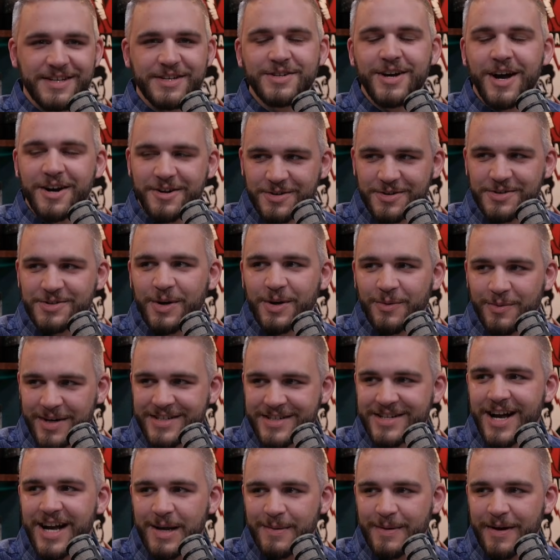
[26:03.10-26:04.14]
that doctors don't want
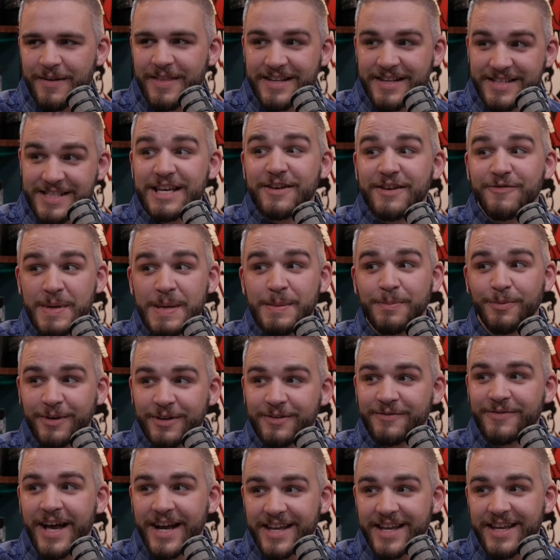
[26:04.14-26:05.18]
to talk about this if people
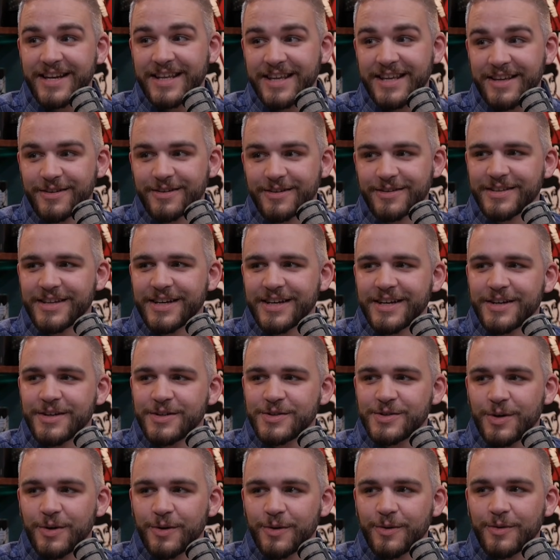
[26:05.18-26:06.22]
in fact get healed.
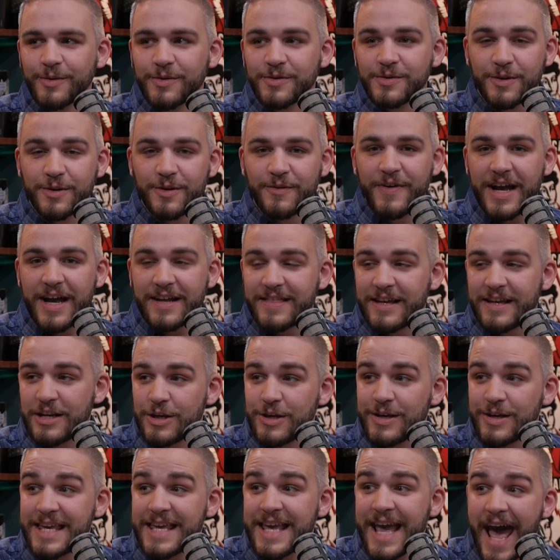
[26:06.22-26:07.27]
So, so the uh, fact that
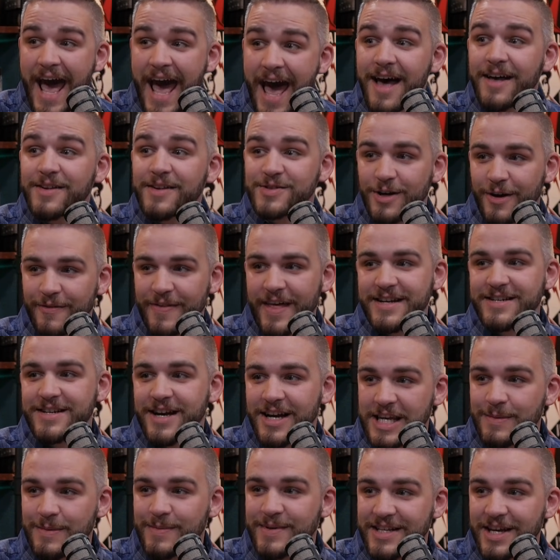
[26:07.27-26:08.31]
he has all that
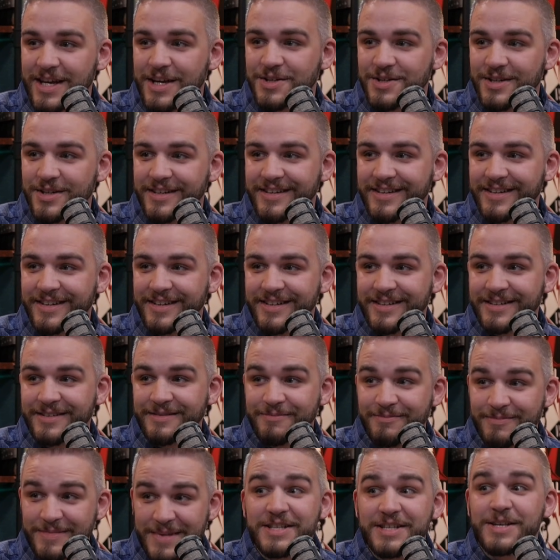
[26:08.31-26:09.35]
documentation
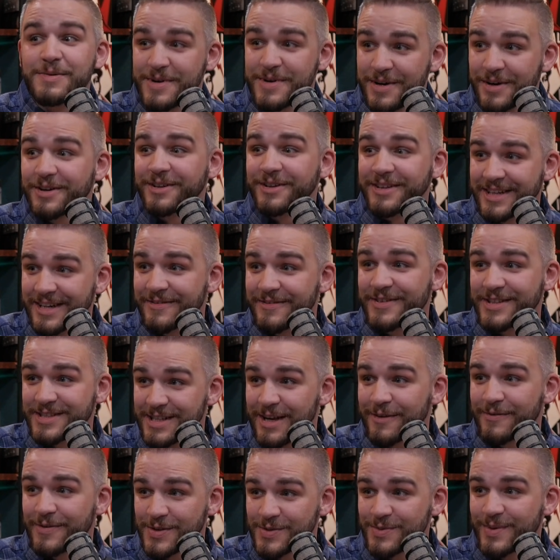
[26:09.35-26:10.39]
is a miracle in with,
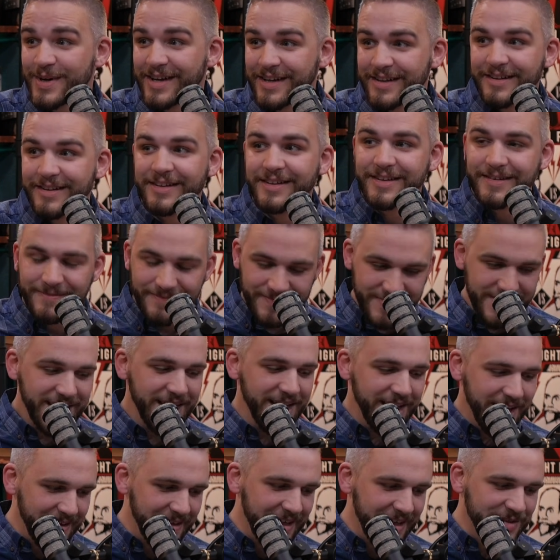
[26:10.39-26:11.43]
itself with doctor well. signing. Yeah.
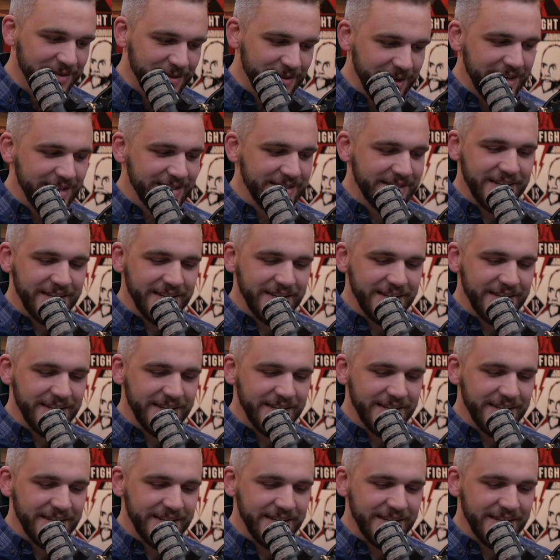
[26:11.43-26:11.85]
Yeah. That's yeah. Great.